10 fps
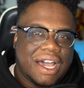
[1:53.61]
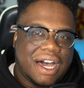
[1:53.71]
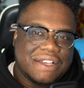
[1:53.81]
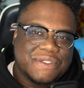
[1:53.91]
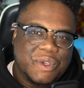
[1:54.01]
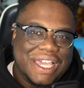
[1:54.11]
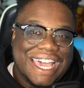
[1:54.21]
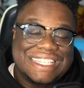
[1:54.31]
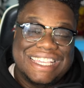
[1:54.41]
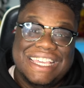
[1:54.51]
Uh, so you
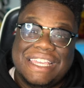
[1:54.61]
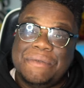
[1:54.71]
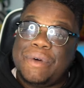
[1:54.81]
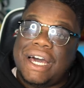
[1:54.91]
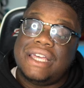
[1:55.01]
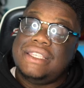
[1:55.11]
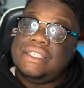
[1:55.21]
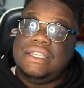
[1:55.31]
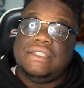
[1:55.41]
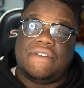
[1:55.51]
guys can get behind the
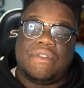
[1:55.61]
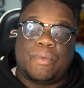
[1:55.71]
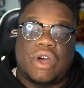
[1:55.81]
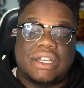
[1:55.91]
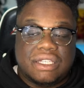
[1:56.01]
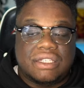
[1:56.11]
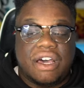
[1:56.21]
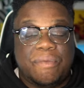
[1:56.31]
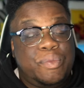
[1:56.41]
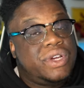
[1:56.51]
scenes of the process
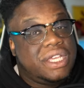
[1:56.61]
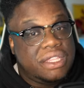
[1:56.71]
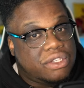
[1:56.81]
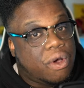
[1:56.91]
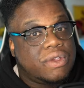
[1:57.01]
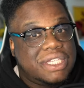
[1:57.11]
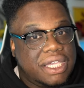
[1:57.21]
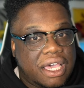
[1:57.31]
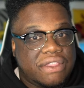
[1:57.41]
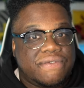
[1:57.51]
of putting this all
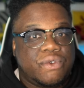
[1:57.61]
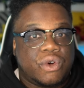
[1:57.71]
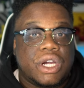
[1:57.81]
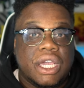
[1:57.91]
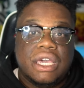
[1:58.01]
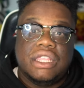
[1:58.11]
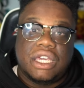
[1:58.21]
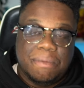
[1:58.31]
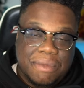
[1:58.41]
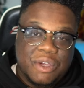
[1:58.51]
together for the
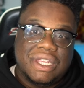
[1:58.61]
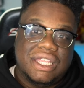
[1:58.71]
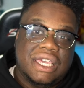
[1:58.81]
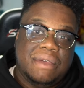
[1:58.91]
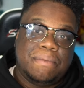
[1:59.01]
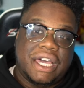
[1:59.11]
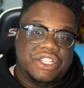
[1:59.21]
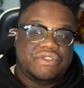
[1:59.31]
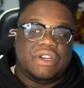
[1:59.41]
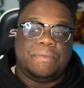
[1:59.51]
community, my
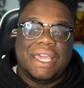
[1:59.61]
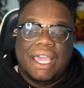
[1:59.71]
trip,